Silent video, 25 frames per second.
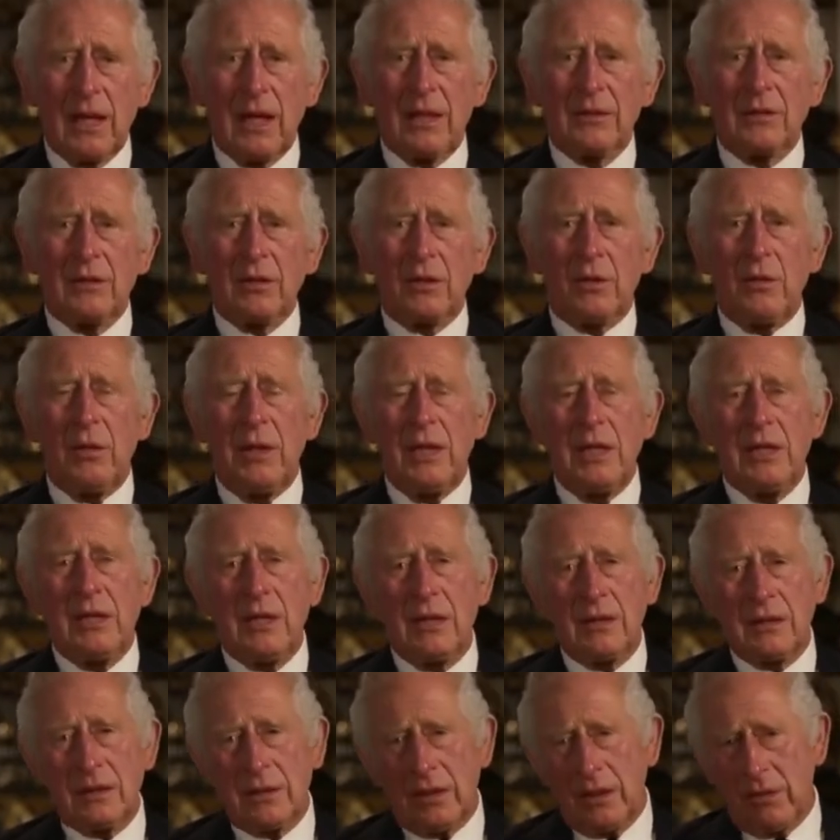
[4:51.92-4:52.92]
As the Queen
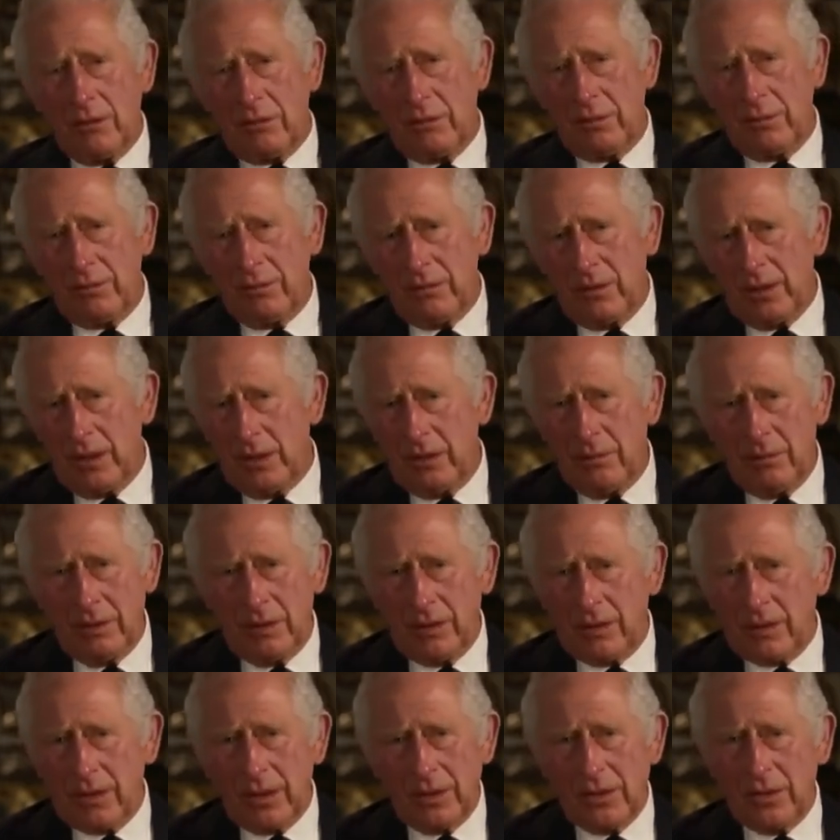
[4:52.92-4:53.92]
herself did
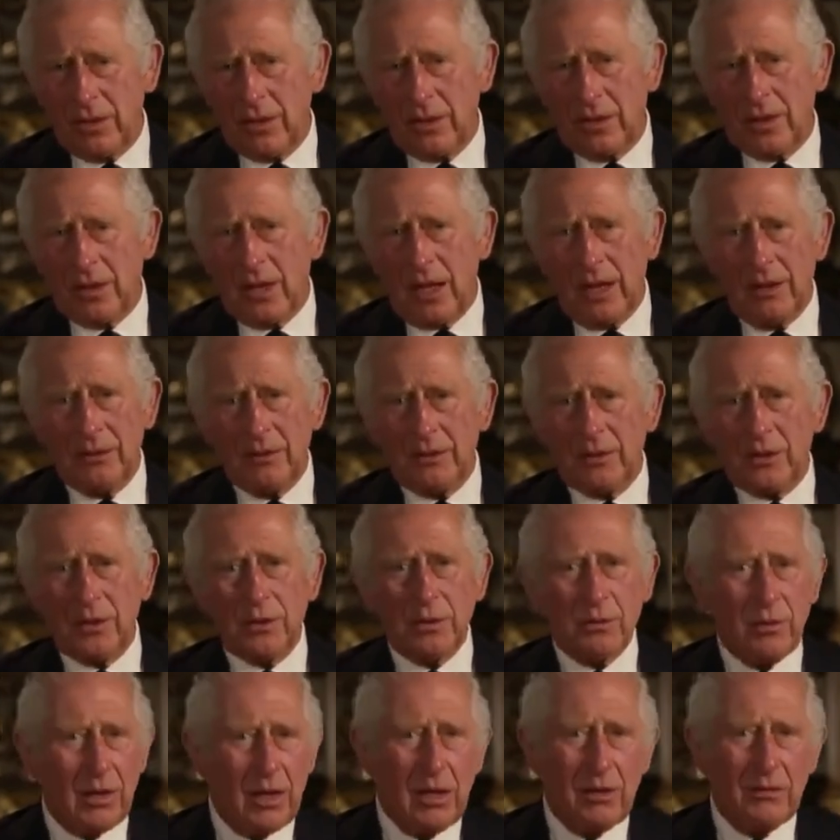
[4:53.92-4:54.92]
with such
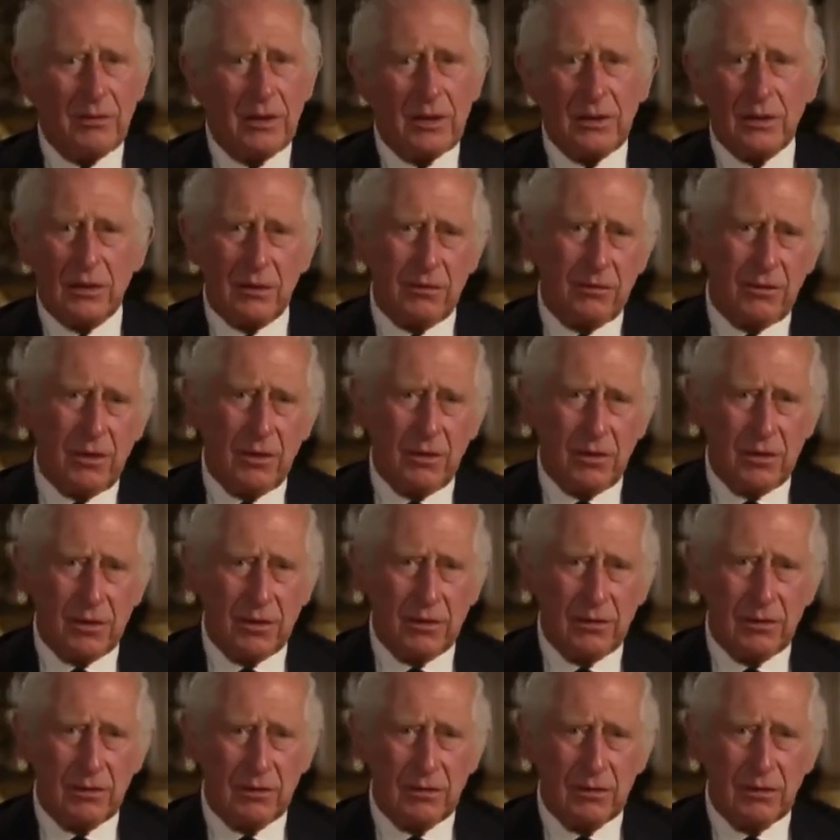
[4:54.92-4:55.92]
unswerving
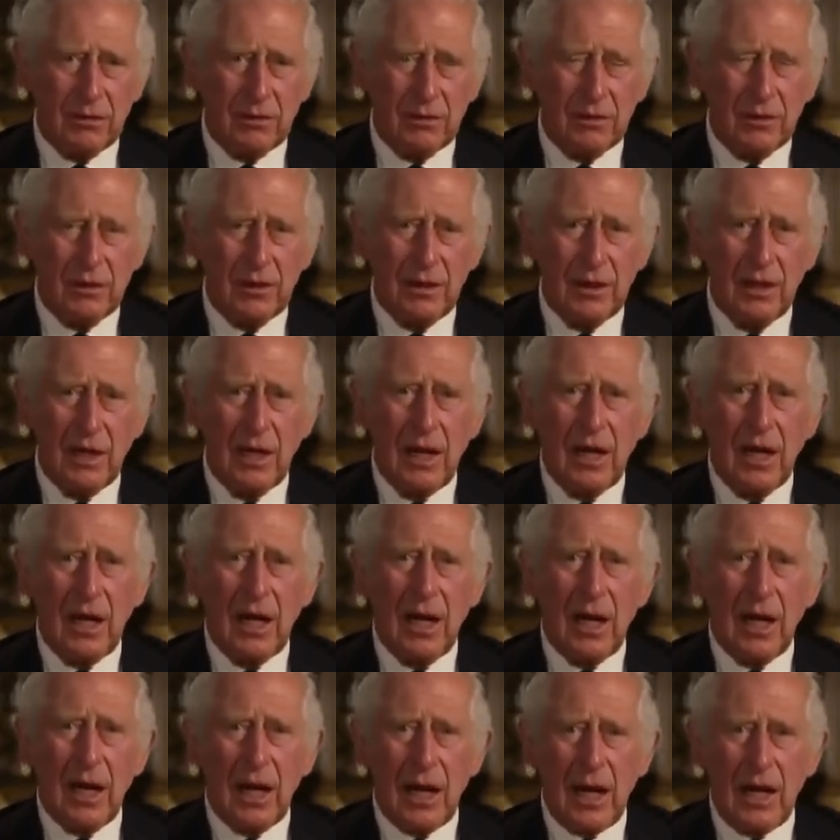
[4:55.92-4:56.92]
devotion,
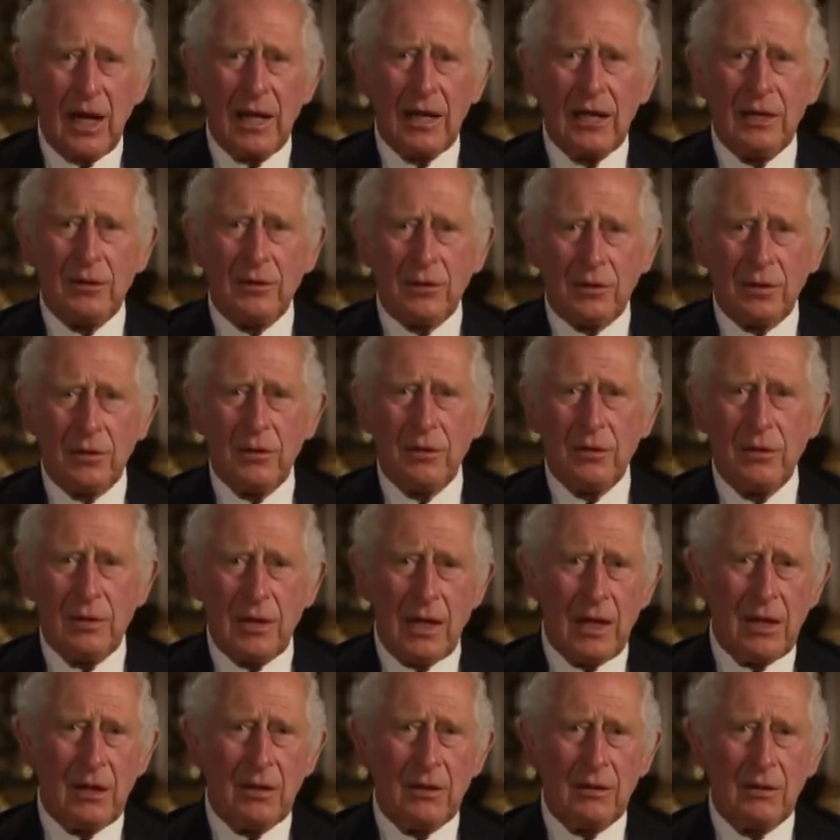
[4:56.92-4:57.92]
I too
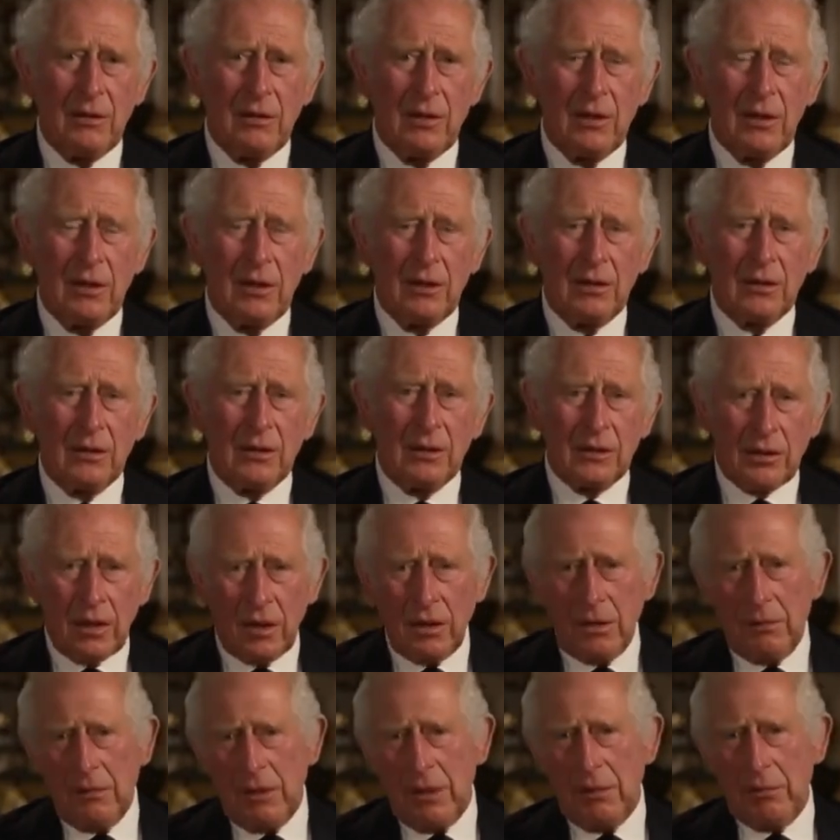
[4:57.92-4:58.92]
now
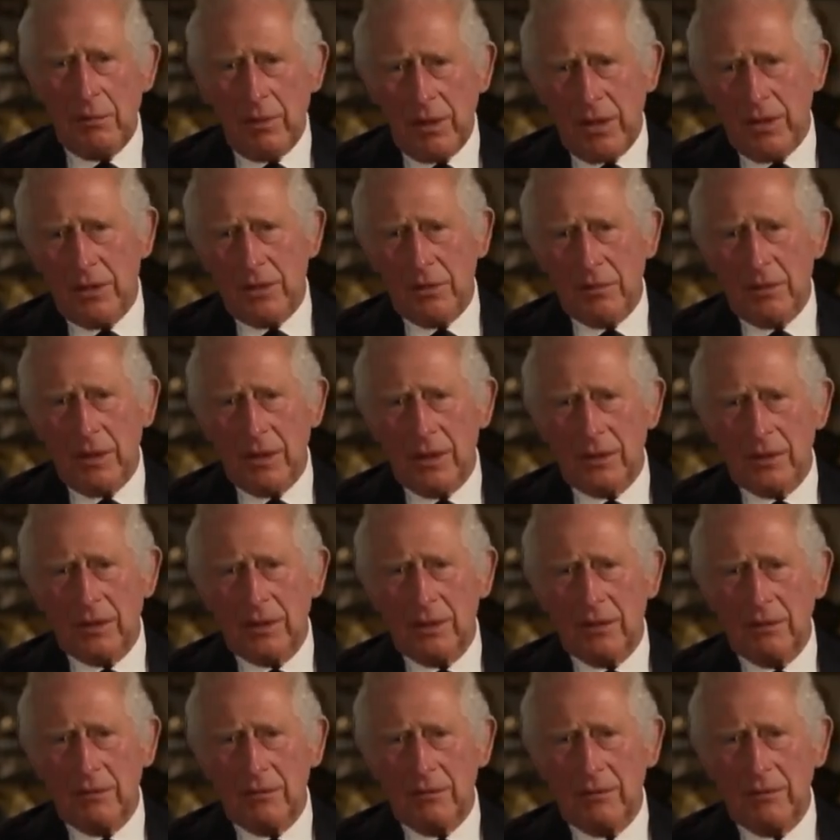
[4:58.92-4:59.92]
solemnly pledge
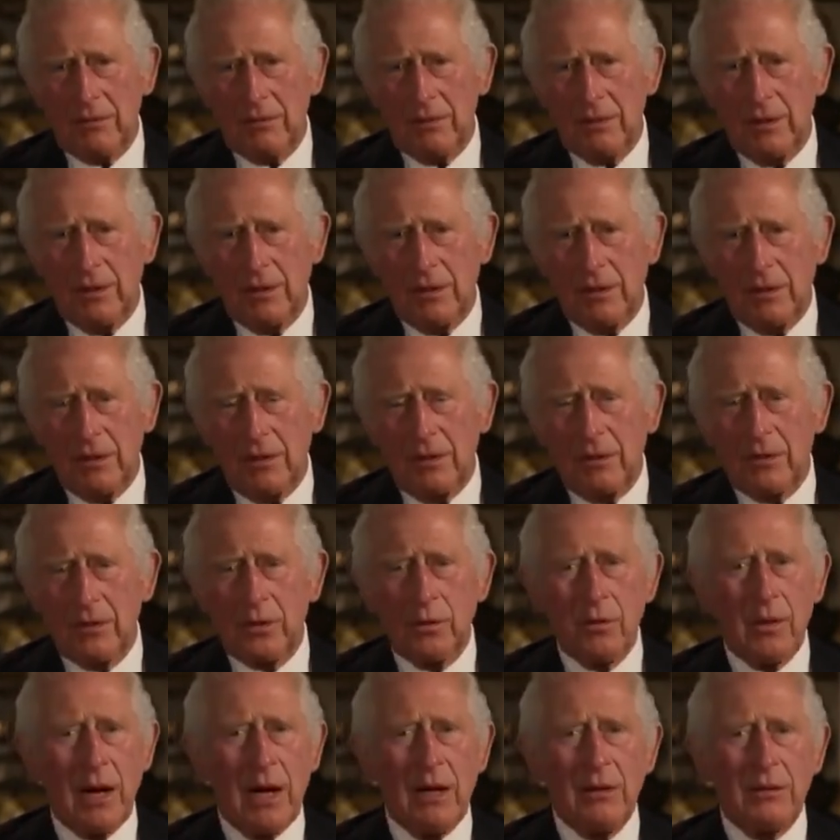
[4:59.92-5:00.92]
myself
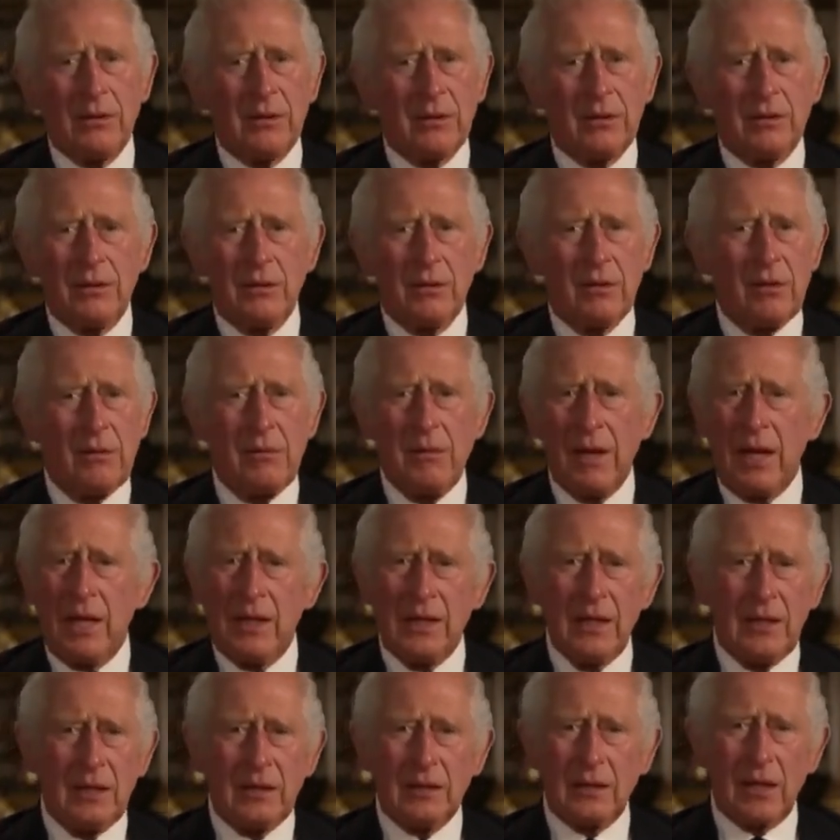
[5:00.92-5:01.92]
throughout the
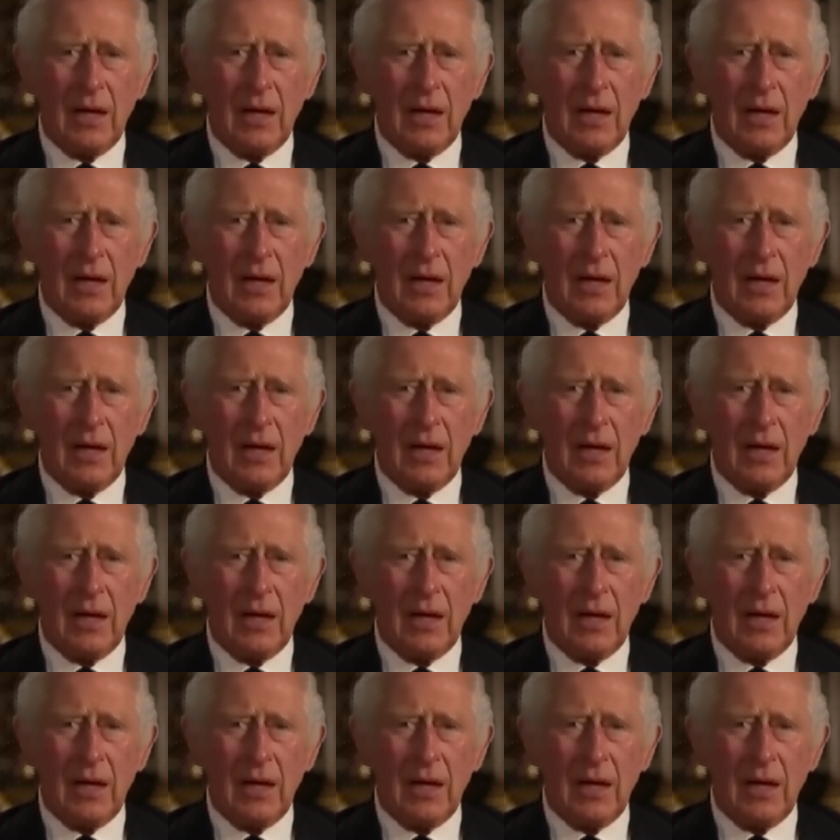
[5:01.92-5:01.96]
remaining